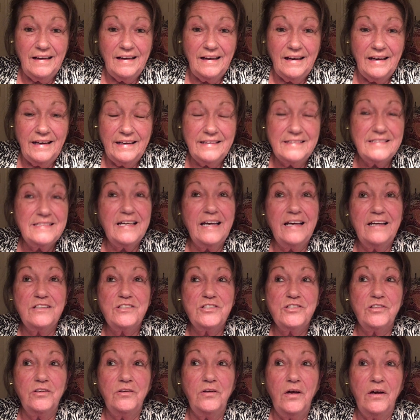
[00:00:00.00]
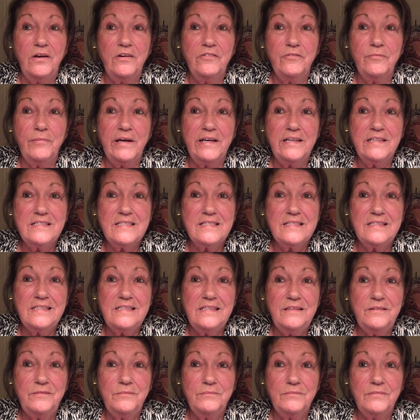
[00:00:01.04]
I attached a lot of my
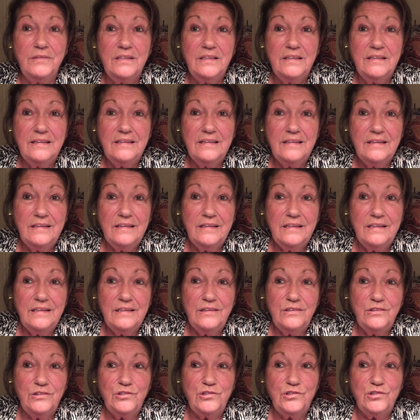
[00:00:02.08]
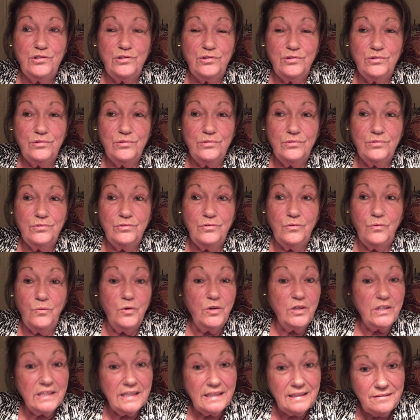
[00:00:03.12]
esteem to
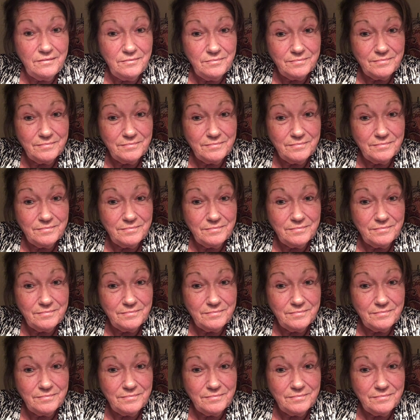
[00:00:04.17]
working.